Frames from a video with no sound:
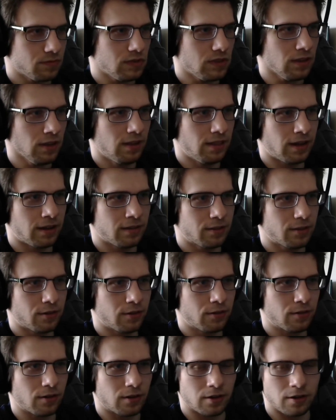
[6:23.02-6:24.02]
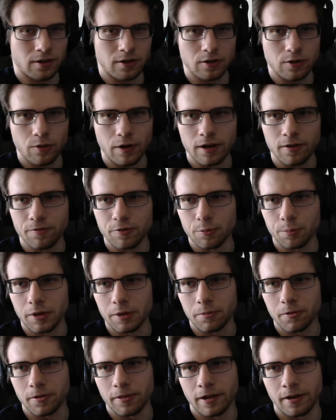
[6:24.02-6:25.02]
that there's quite a few
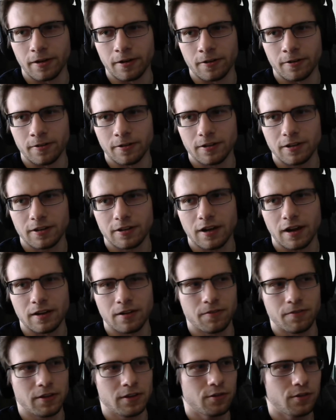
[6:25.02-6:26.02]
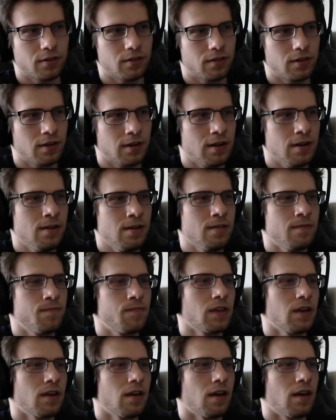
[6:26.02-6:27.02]
people that are kind of interested in it.
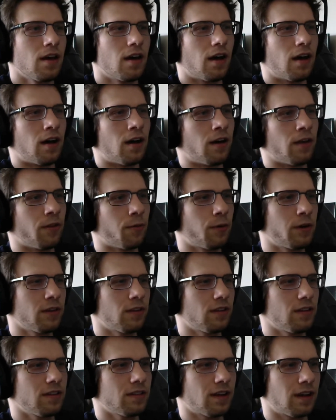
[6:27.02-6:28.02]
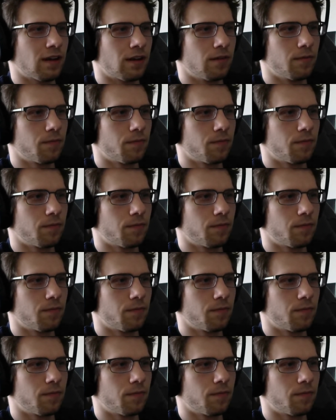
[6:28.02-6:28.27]
The one thing that